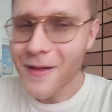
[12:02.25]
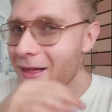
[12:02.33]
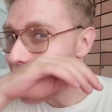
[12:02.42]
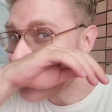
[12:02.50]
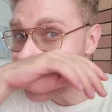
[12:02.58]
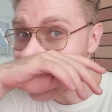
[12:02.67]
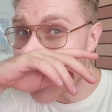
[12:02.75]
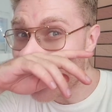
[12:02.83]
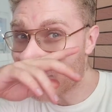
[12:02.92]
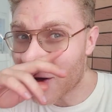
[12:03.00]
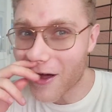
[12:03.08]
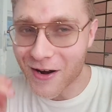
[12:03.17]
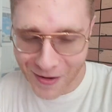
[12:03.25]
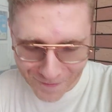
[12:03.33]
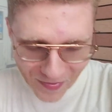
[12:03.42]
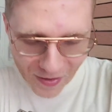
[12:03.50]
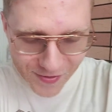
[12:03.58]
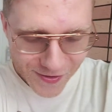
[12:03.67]
That was not fun.
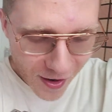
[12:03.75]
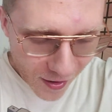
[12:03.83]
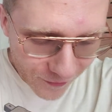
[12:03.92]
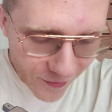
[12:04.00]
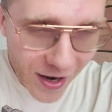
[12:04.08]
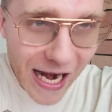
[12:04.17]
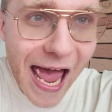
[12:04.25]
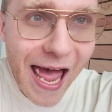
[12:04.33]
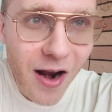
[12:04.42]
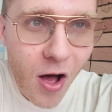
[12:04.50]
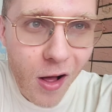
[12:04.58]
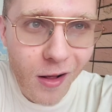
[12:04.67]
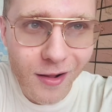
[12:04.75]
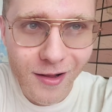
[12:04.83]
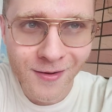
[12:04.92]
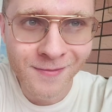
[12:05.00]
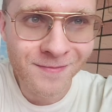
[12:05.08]
That was not fun at all.